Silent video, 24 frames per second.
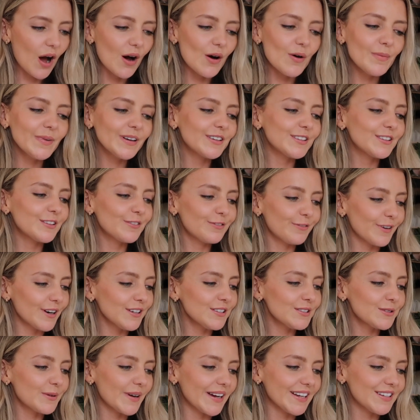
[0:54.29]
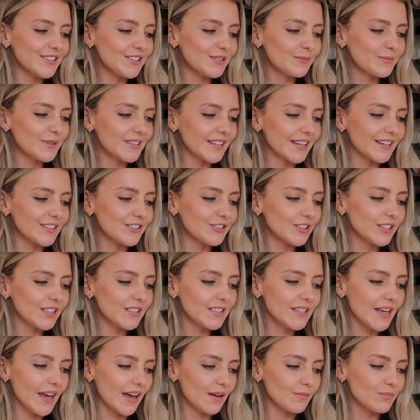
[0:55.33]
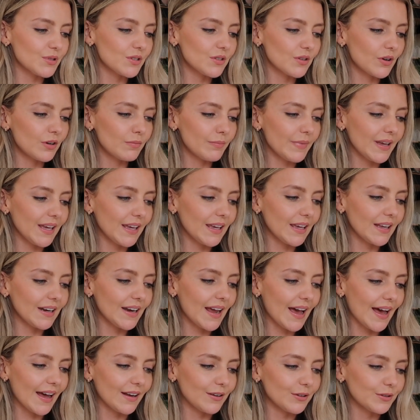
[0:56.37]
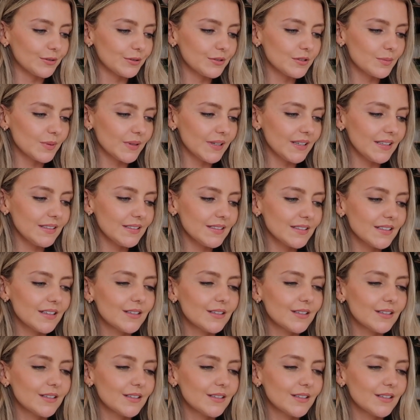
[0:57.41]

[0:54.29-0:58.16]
Oh my god, the first question was literally tips on making handles please,